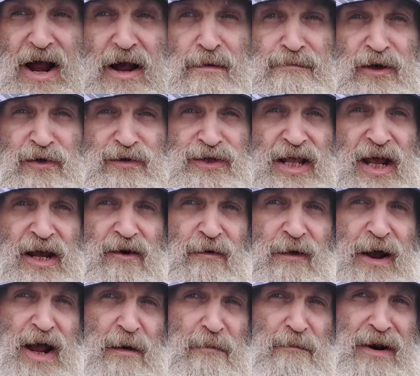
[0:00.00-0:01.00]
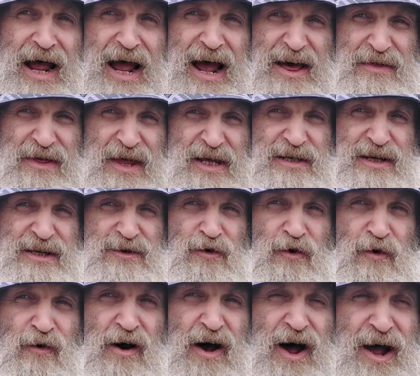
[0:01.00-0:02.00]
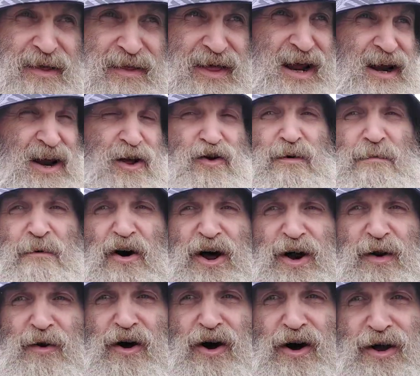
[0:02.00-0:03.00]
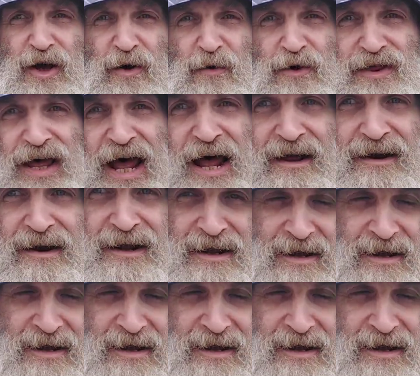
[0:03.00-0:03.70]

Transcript: our most decorated player, thinks it's all right, then who am I to argue with that?